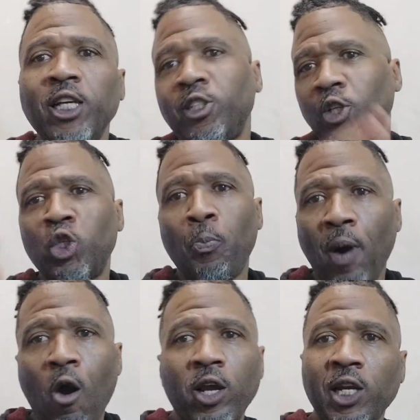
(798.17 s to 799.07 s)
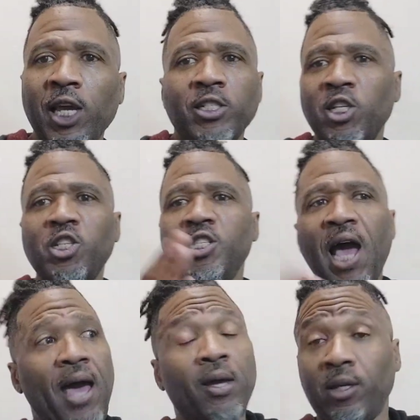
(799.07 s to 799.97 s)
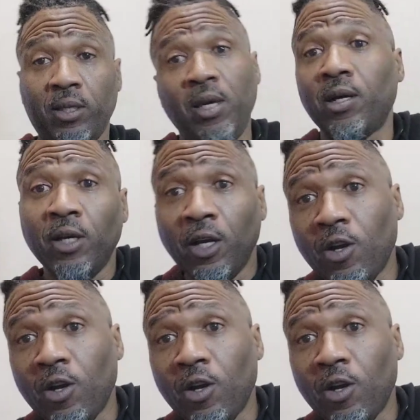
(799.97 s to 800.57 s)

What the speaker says: It's the Jabari lands. It's not here,